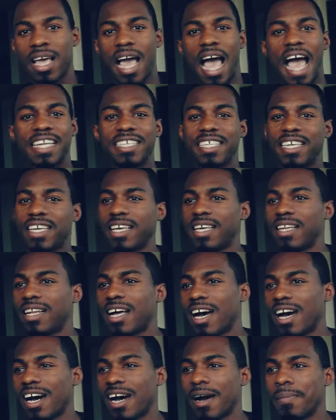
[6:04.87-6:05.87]
I did
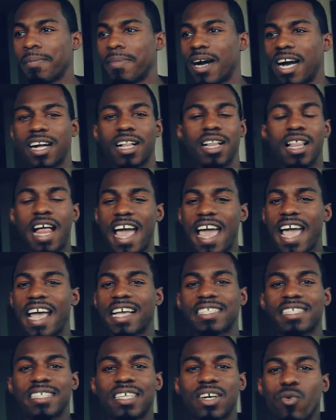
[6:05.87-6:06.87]
um, a
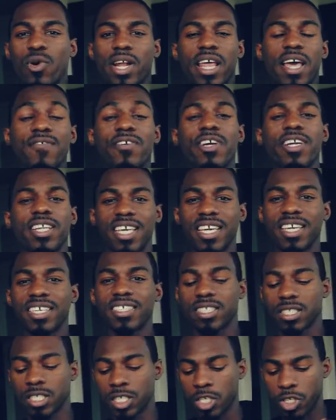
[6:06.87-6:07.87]
class, whatever it
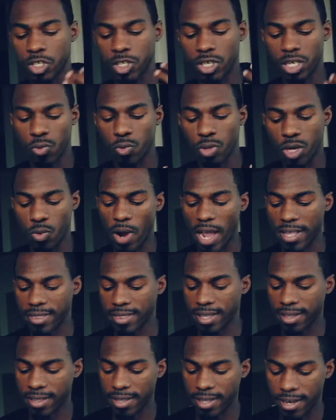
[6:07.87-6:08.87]
is, you're going to want to write
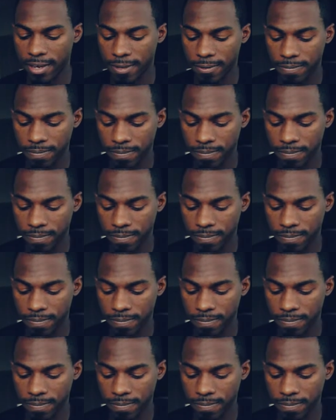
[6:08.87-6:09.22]
that there.